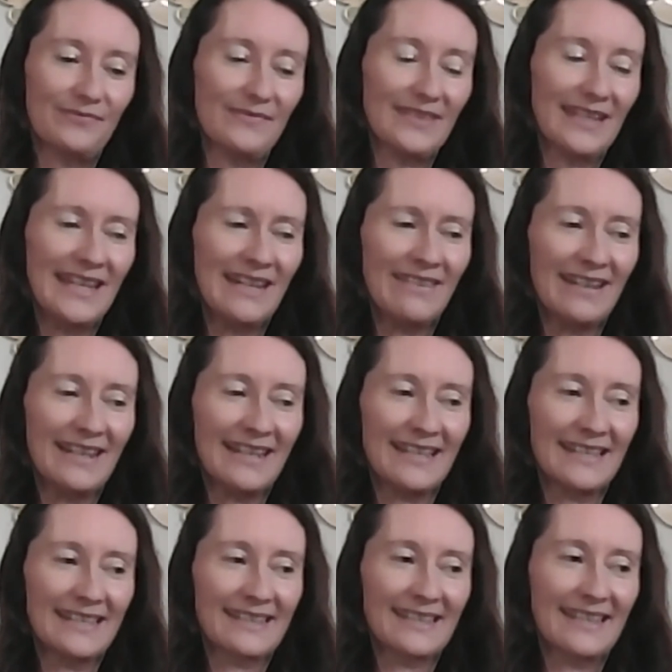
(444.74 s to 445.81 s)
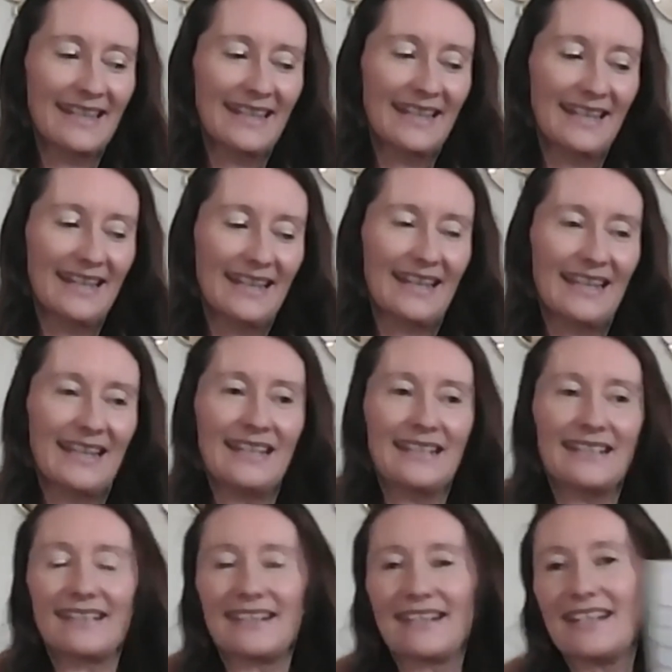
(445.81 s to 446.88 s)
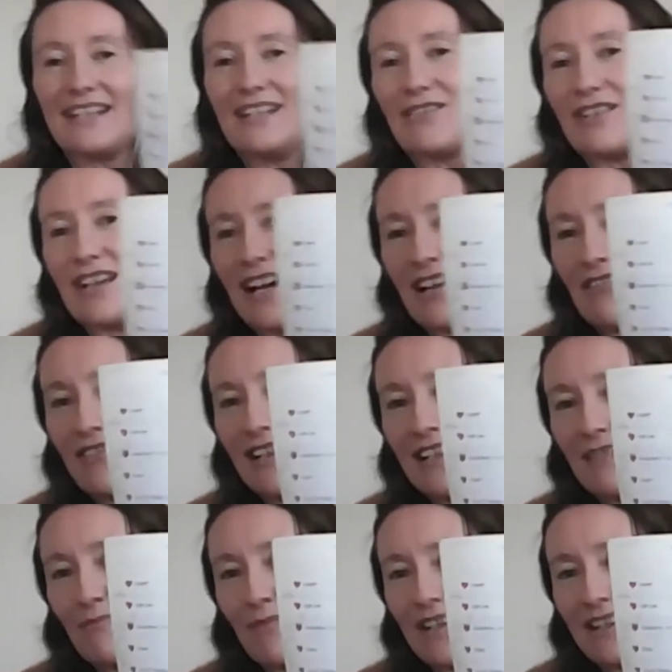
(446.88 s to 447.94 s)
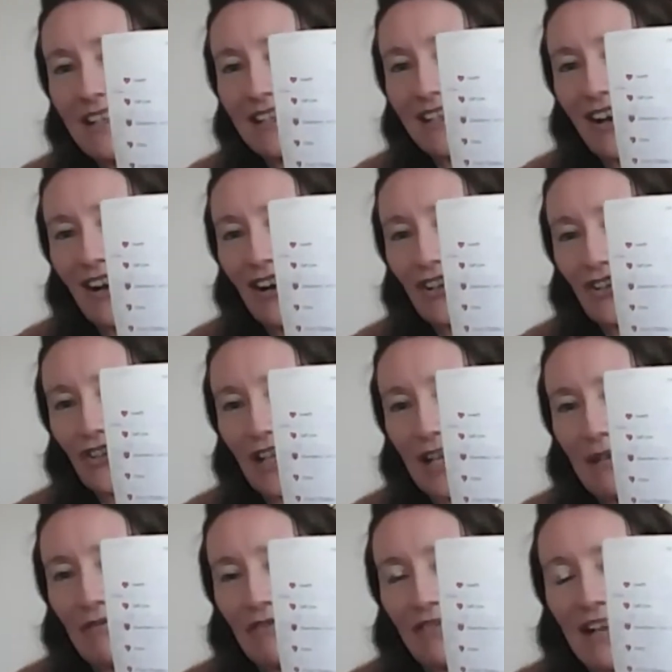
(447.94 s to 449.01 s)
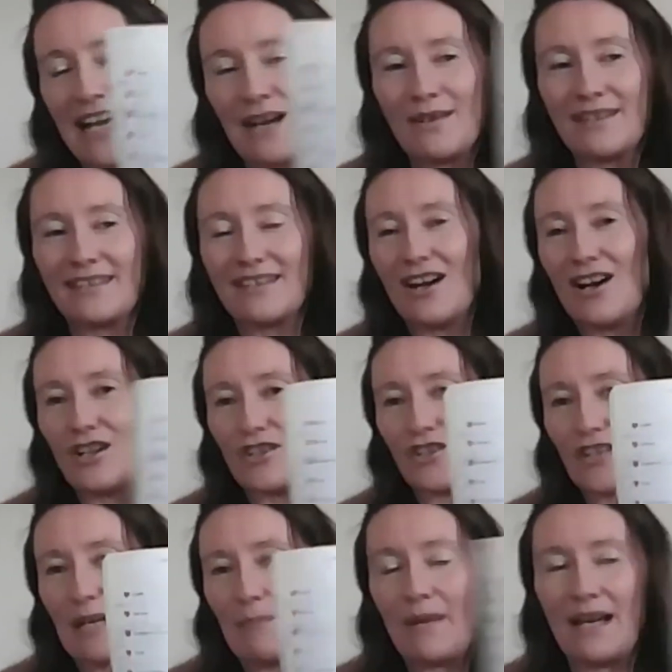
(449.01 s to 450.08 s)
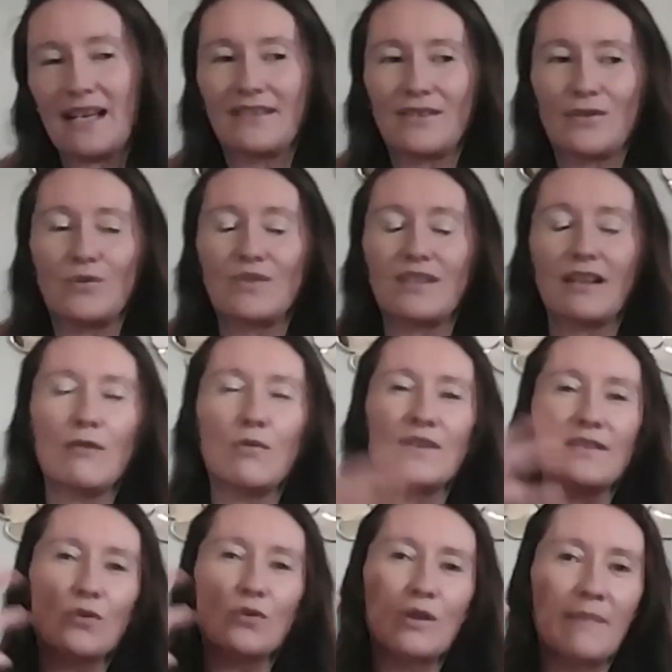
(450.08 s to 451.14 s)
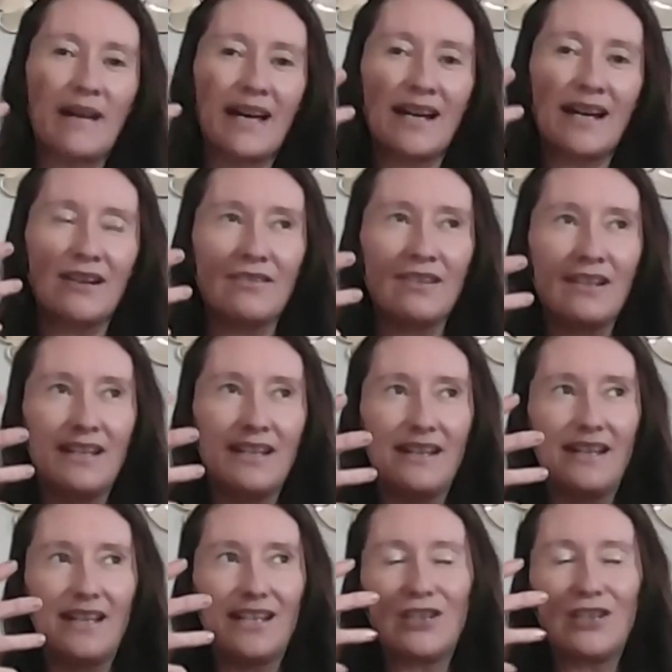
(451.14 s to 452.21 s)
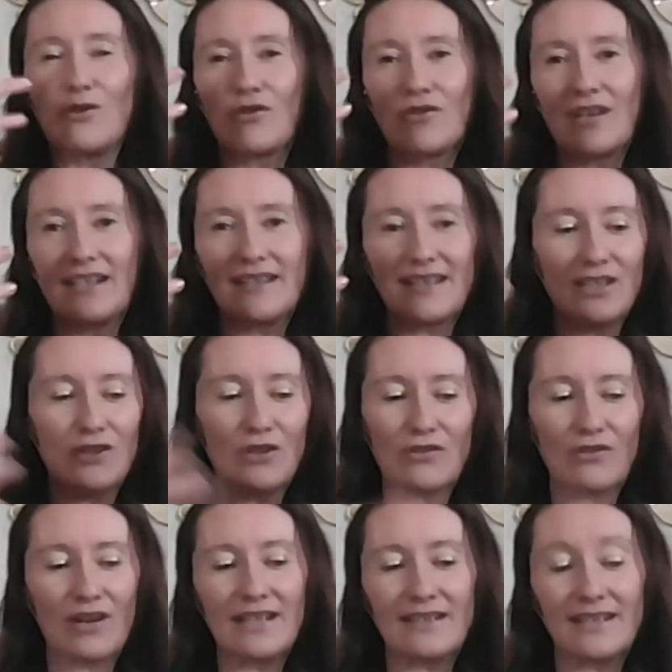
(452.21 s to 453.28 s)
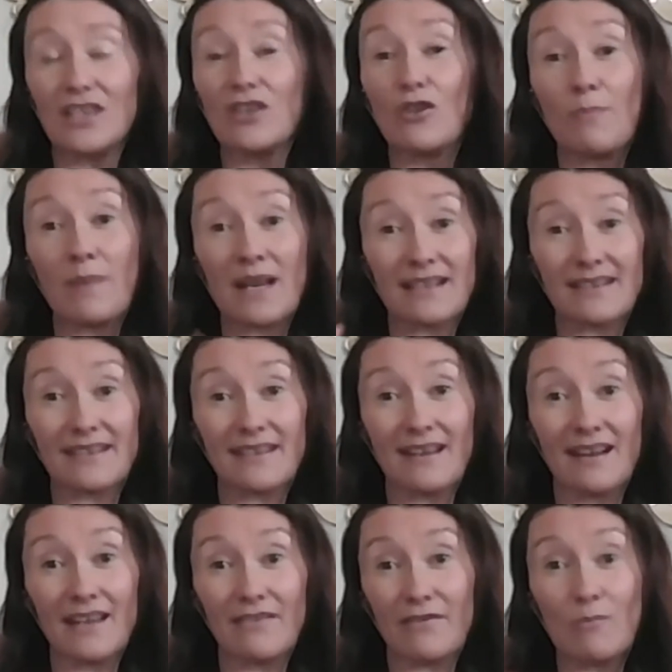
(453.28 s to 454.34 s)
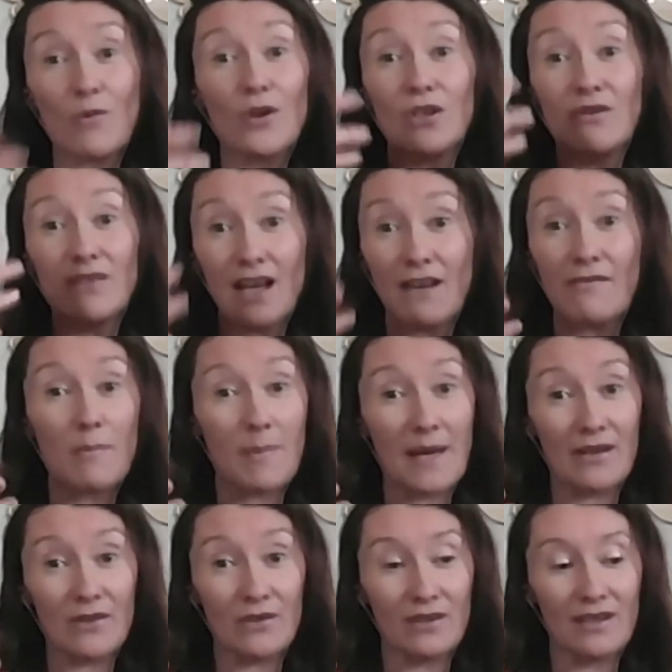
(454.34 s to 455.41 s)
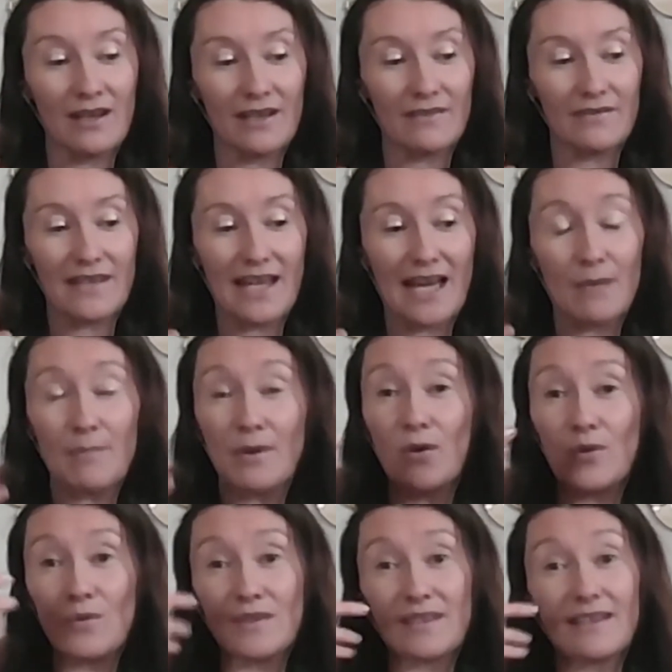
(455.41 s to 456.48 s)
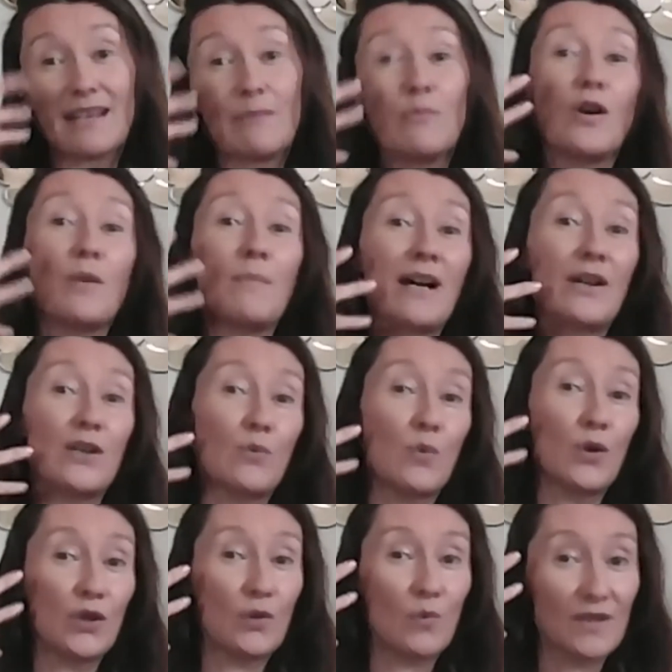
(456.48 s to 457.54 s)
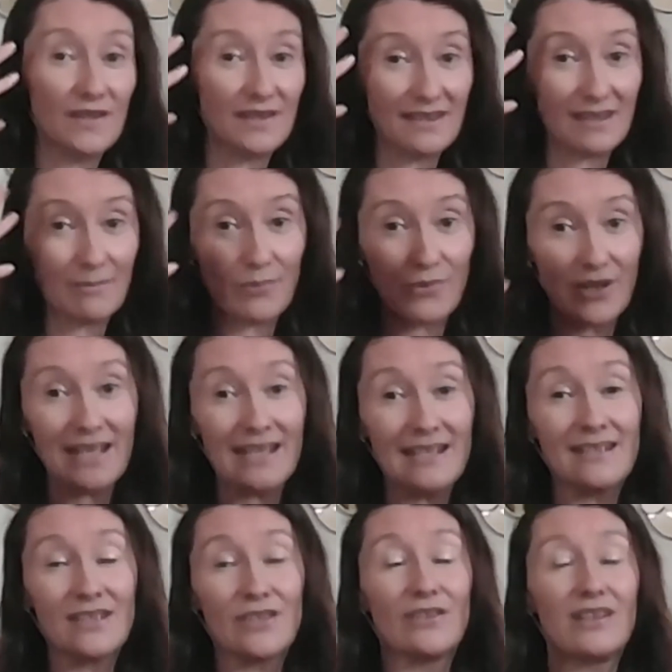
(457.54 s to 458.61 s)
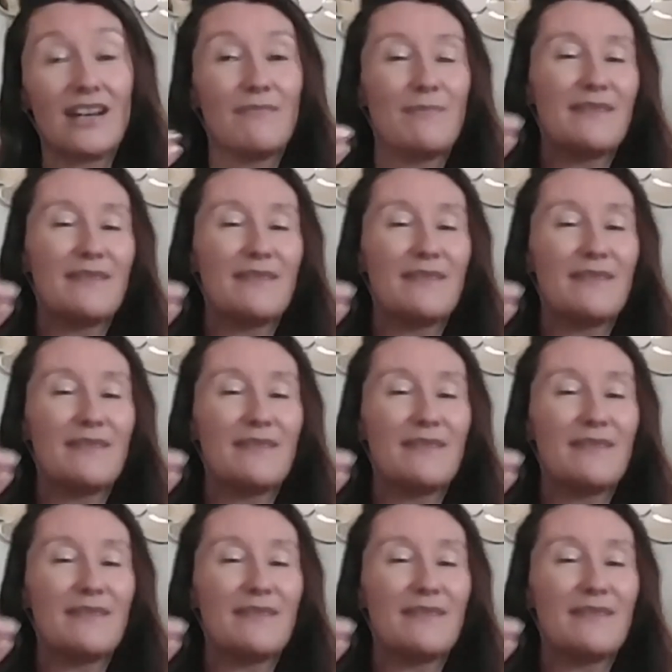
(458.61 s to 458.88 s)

Here it is. It's, you colour in with these heart-shaped flowers and heart-shaped petals. It's all about you're creating your best life and what you love about your life now, but also then what about you, what you're wanting to bring into your life.